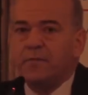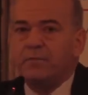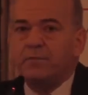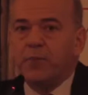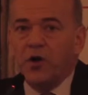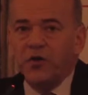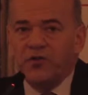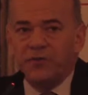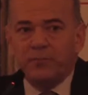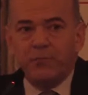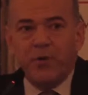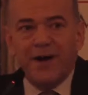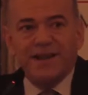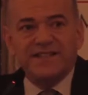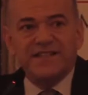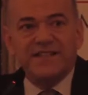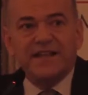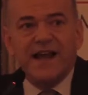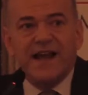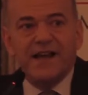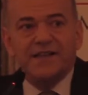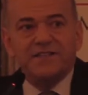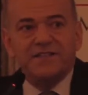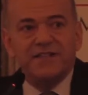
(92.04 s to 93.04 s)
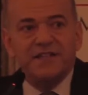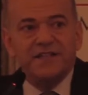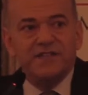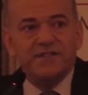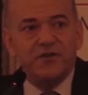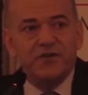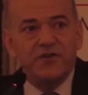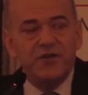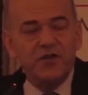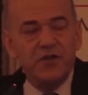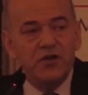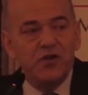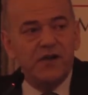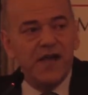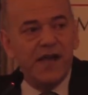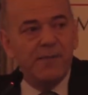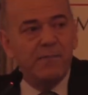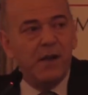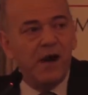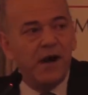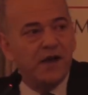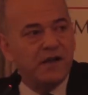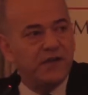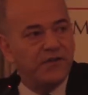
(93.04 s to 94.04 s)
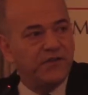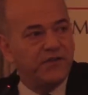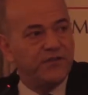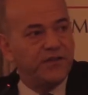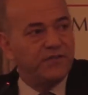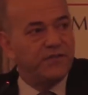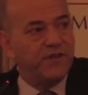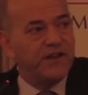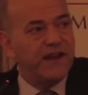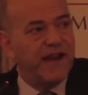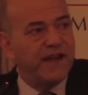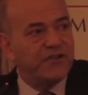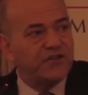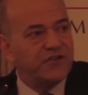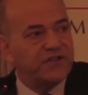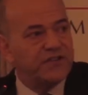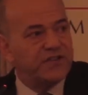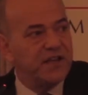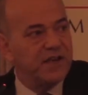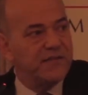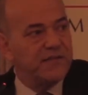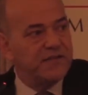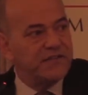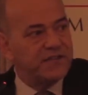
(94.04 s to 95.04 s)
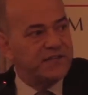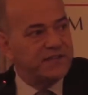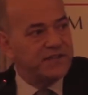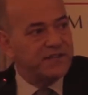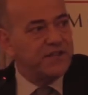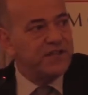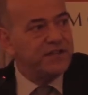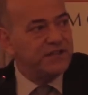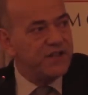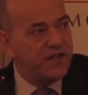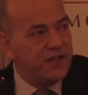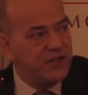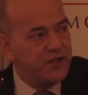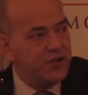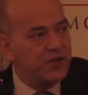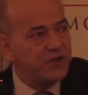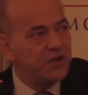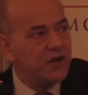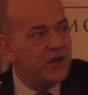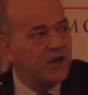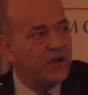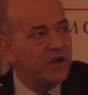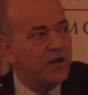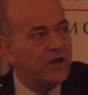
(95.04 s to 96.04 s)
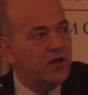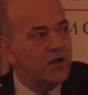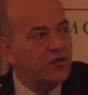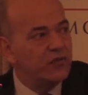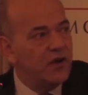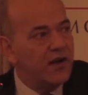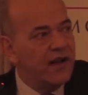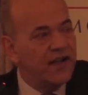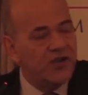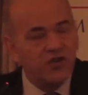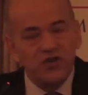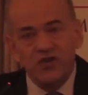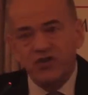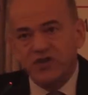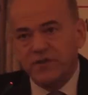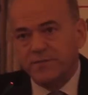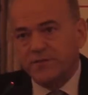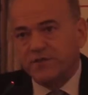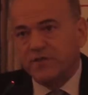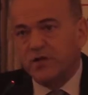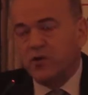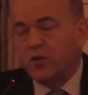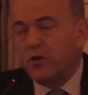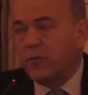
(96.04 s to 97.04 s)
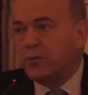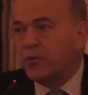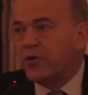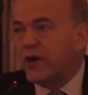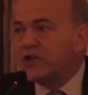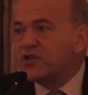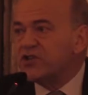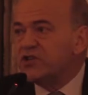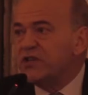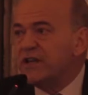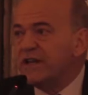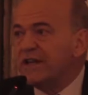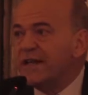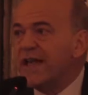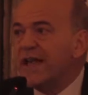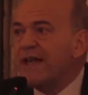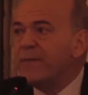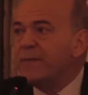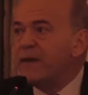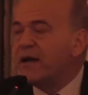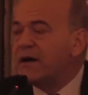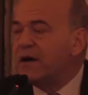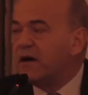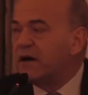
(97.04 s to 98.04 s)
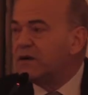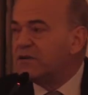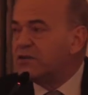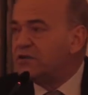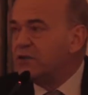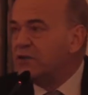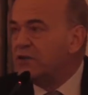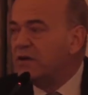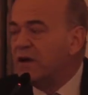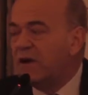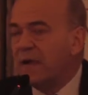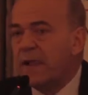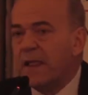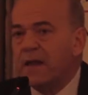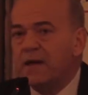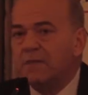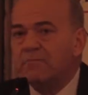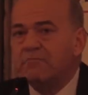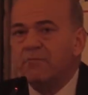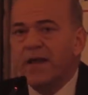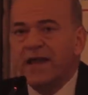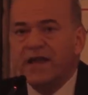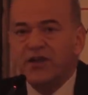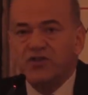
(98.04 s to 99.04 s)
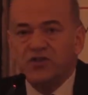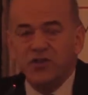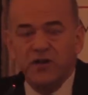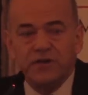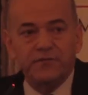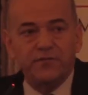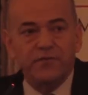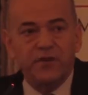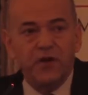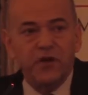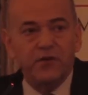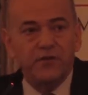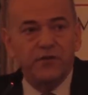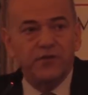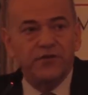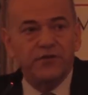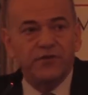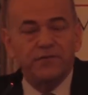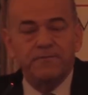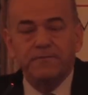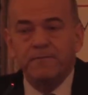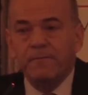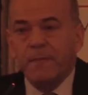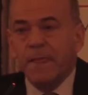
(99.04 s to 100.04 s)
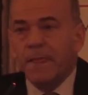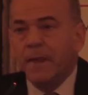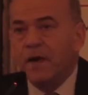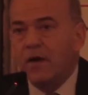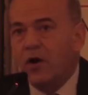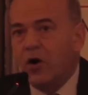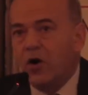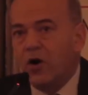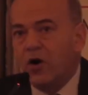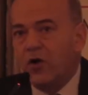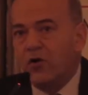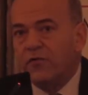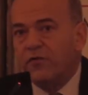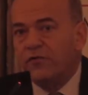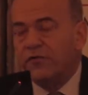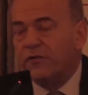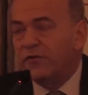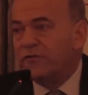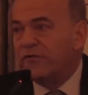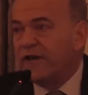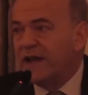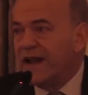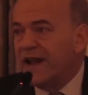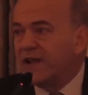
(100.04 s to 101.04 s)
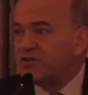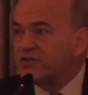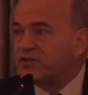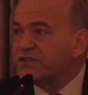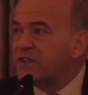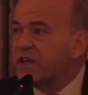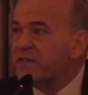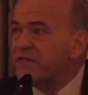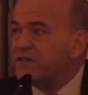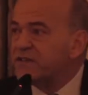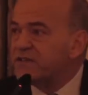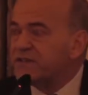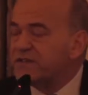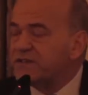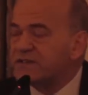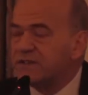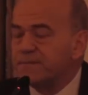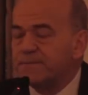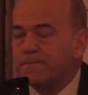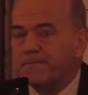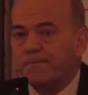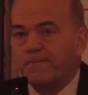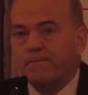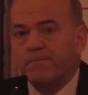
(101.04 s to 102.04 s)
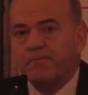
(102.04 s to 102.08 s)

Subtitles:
post-Brexit access to the UK markets in financial services, continued relationships and cooperation in gaming are two major flows of financial services.